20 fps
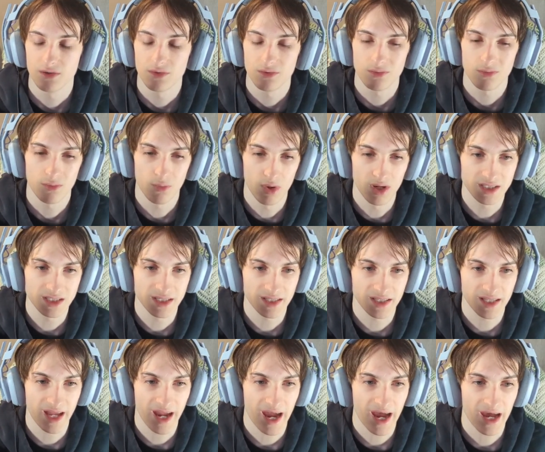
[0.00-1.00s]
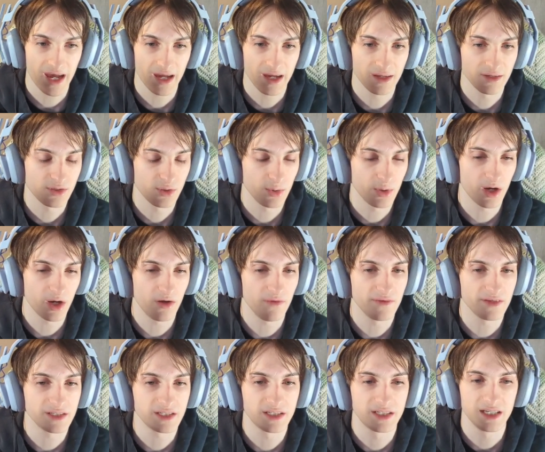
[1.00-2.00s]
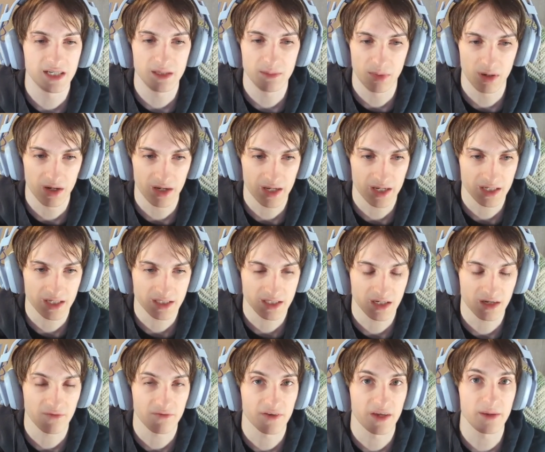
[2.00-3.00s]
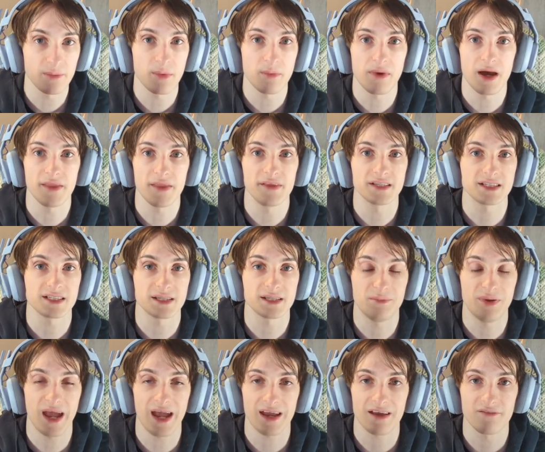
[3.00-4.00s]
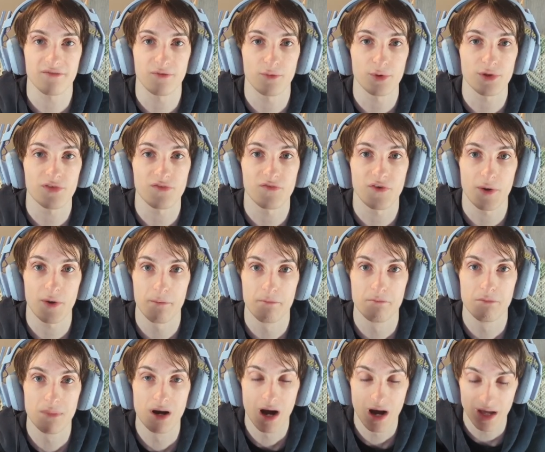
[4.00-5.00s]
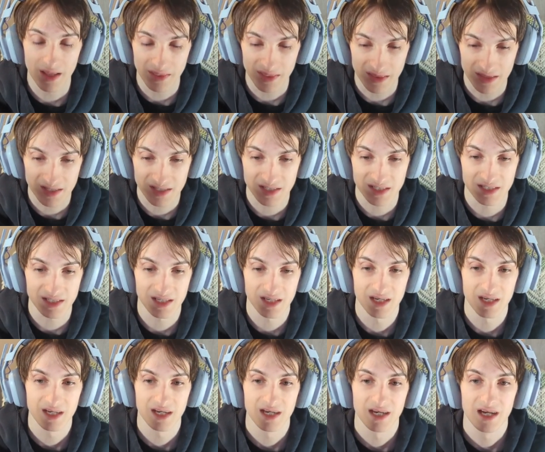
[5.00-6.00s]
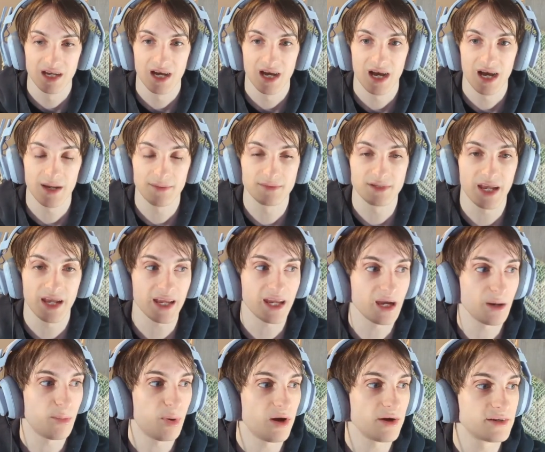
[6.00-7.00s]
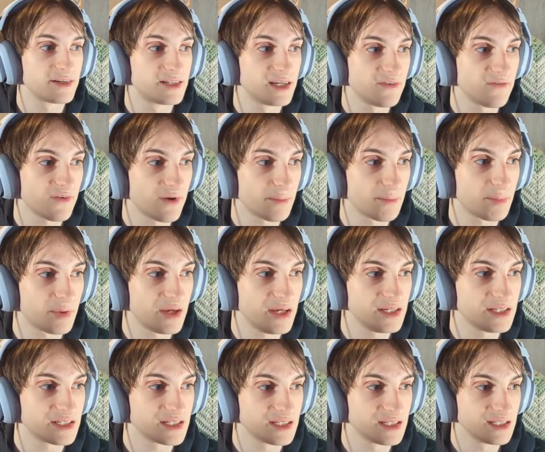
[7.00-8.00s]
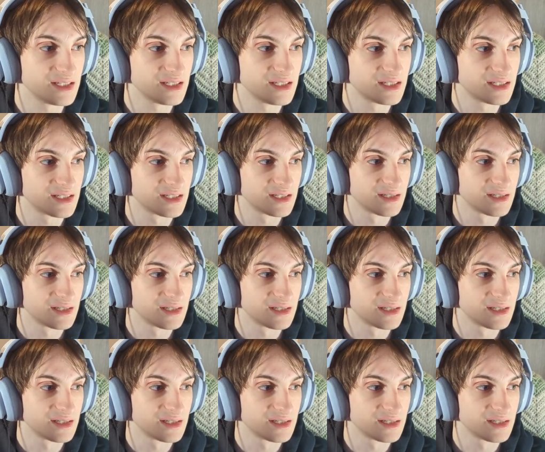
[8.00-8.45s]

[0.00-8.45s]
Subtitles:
Wasn't that. Doing all this debugging stuff. Keep in mind, this is a back and forth for months. I'm taking apart different pieces.